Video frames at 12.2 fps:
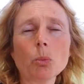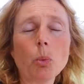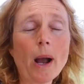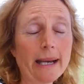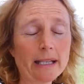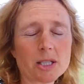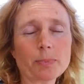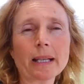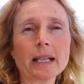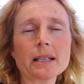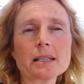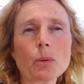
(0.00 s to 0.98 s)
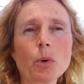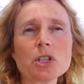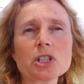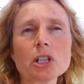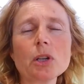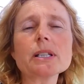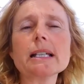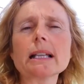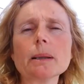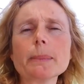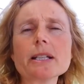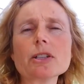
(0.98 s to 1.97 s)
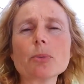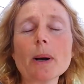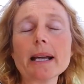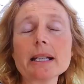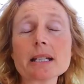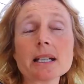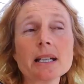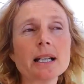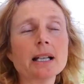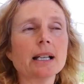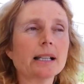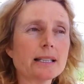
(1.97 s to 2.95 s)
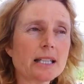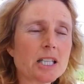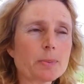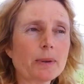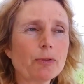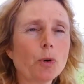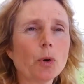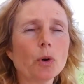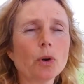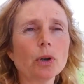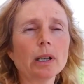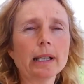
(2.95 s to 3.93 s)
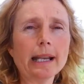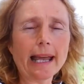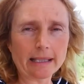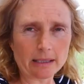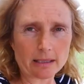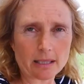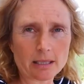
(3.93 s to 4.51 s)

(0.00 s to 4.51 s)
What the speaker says: weight, because I wanted to lose a little bit of weight since before Lent.